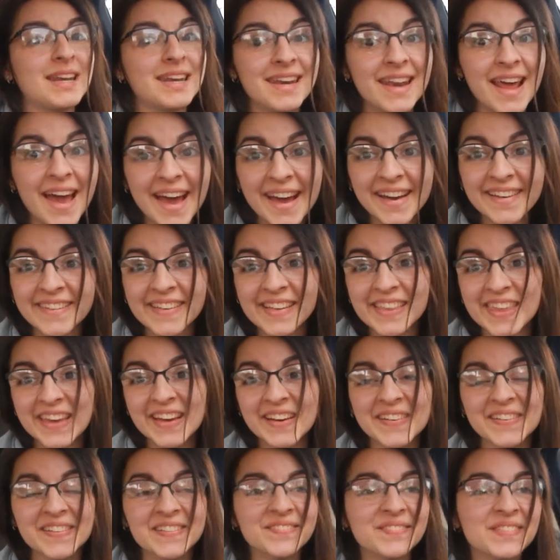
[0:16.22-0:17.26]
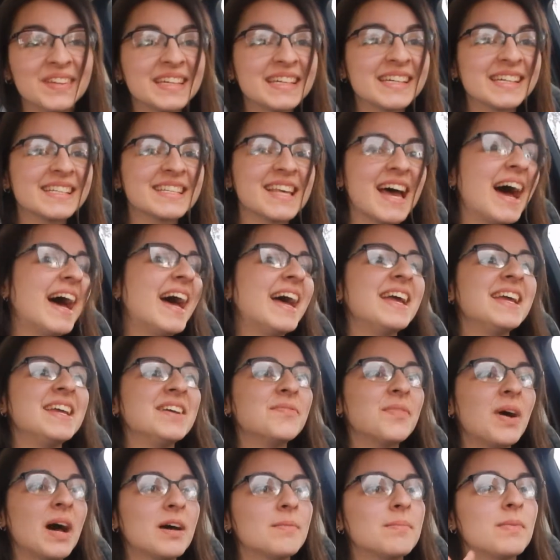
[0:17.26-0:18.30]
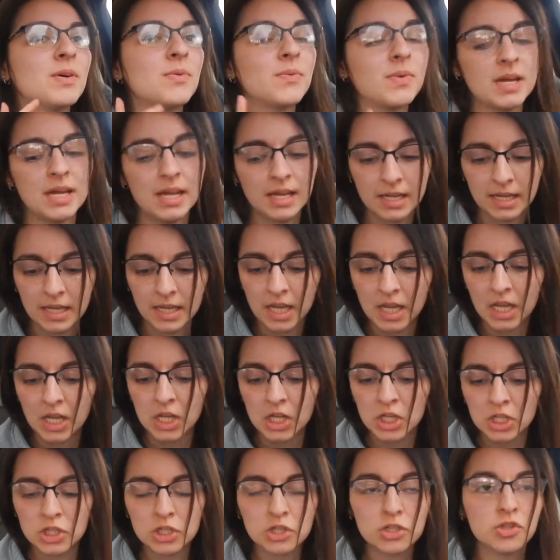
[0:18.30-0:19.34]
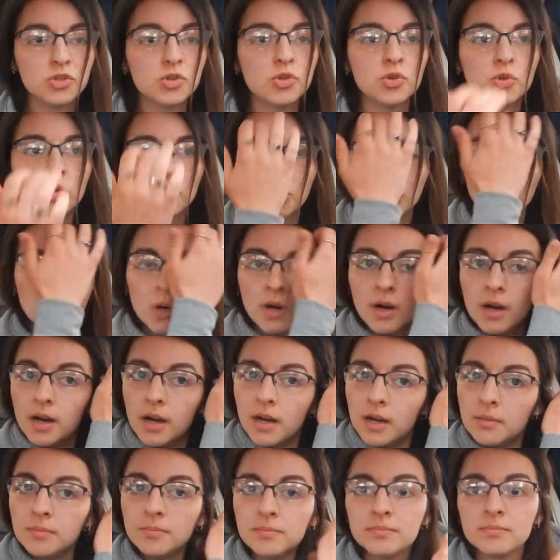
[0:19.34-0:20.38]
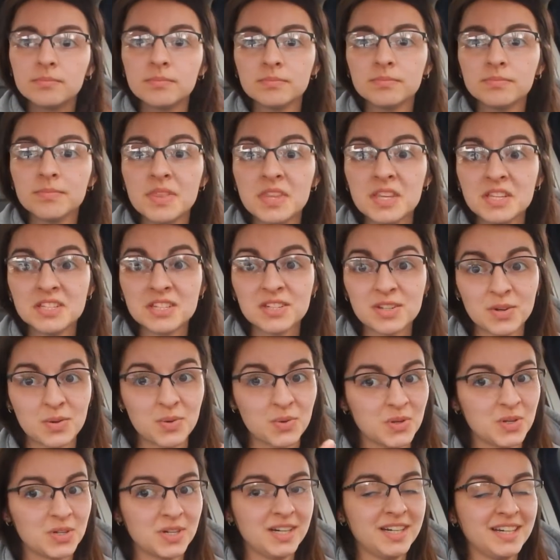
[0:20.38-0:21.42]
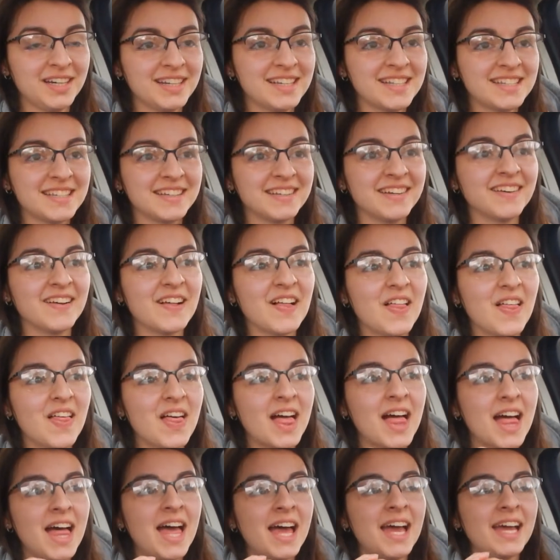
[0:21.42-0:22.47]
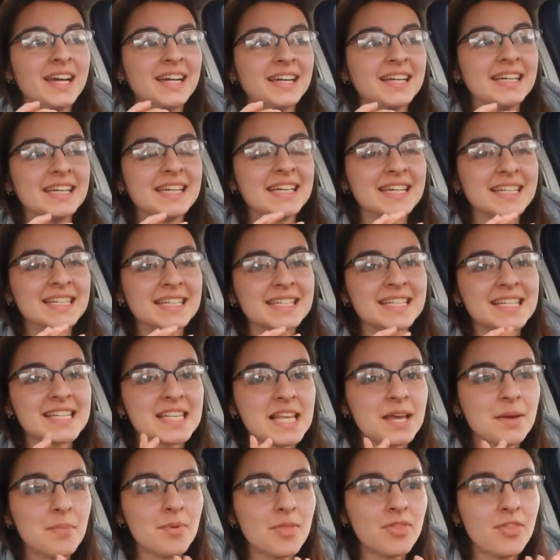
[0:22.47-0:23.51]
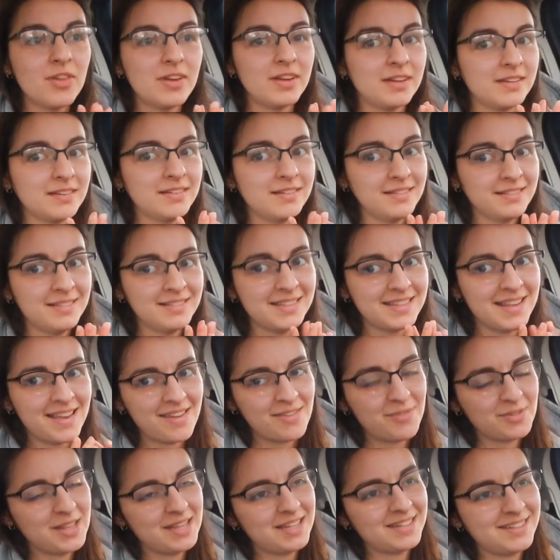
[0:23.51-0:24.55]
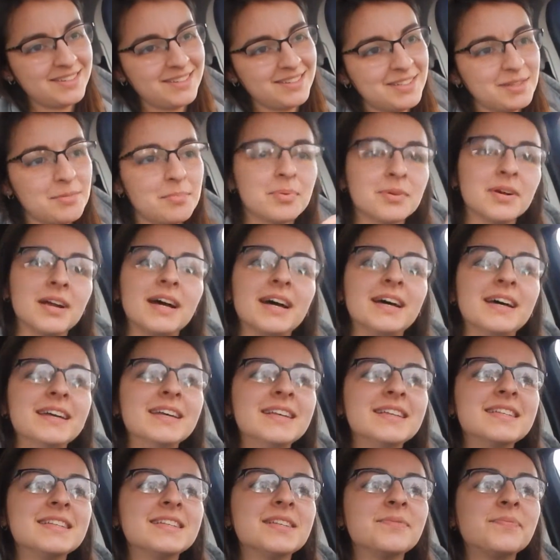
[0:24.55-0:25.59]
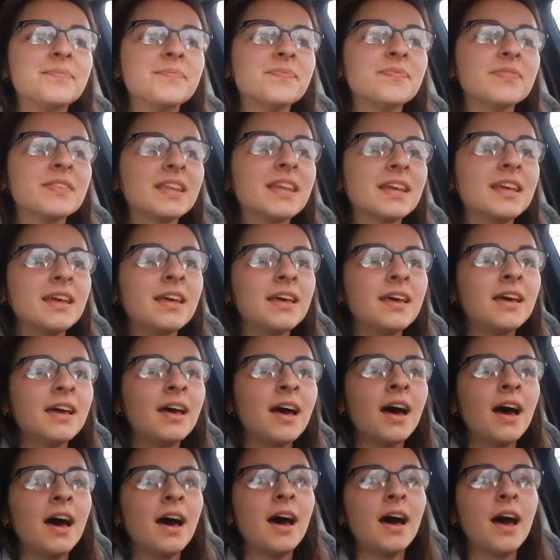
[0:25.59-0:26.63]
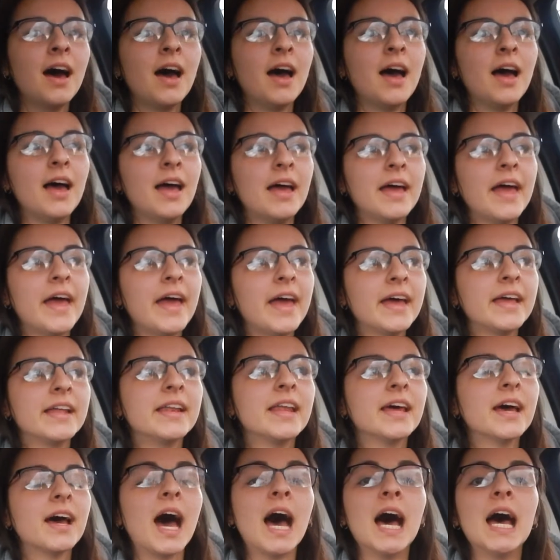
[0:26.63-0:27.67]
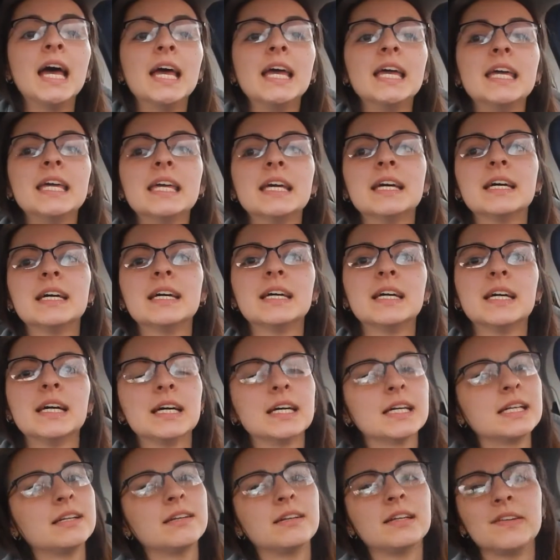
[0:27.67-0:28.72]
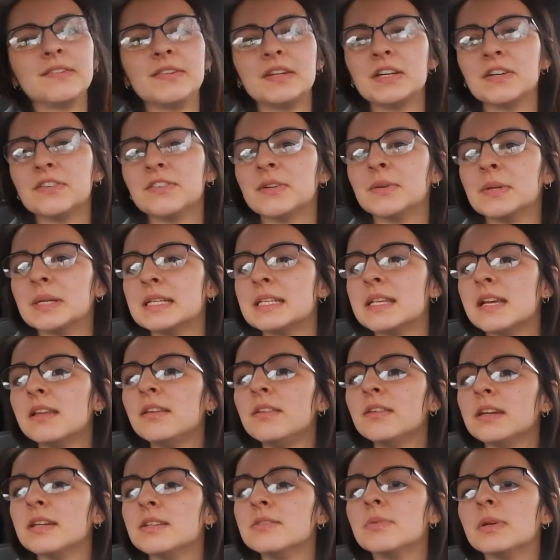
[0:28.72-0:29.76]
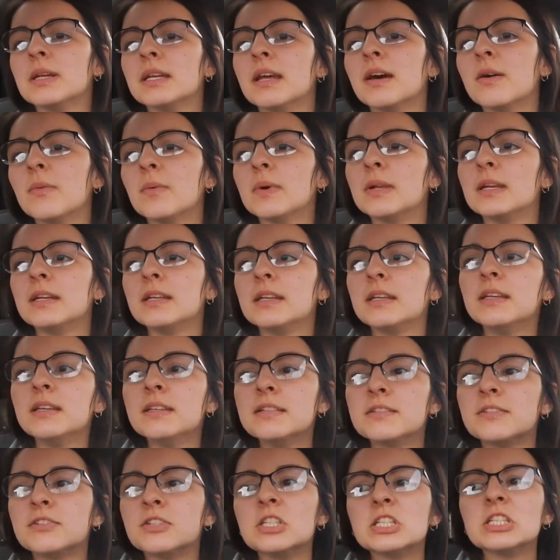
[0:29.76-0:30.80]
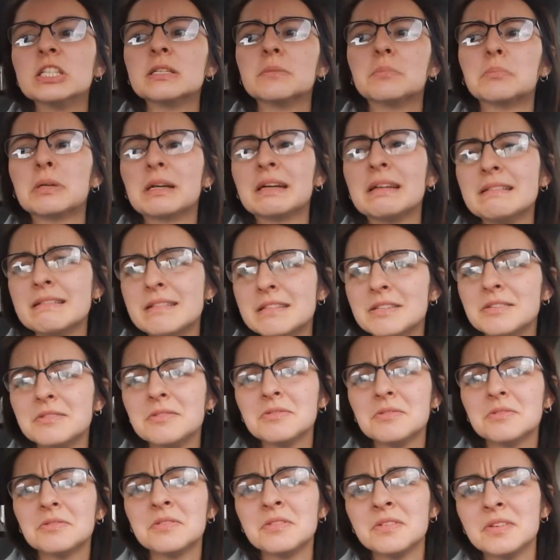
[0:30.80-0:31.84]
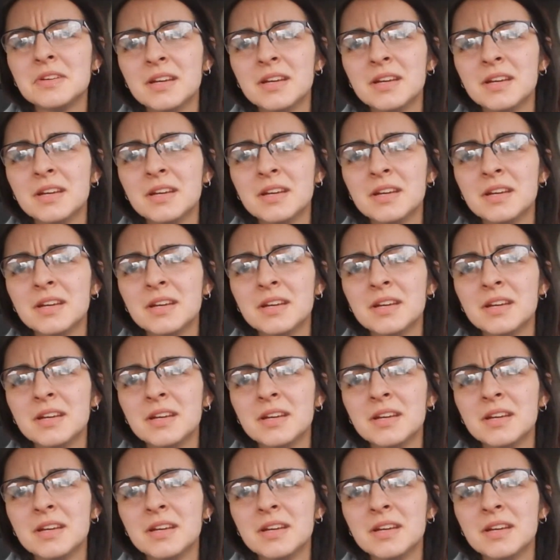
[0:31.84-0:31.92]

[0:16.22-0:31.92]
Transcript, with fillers: now though because I am on my way to um, the store to go get some things. I have a little surprise. And I, I don't even know if I want to tell you guys right now what it is or just surprise you.